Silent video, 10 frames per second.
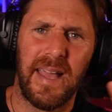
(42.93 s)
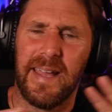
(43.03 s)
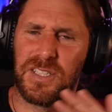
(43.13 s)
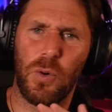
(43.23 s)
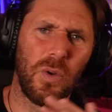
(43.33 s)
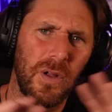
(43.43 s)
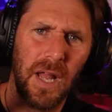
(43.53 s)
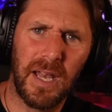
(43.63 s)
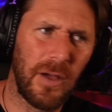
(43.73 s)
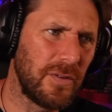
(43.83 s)
It's all
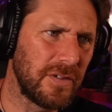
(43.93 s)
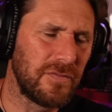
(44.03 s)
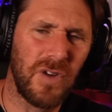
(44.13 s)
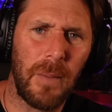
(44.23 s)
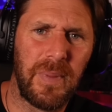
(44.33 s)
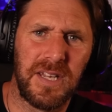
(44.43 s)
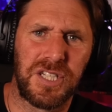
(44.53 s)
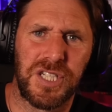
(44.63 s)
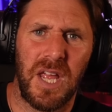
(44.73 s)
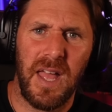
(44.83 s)
a load of
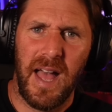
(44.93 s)
rubbish.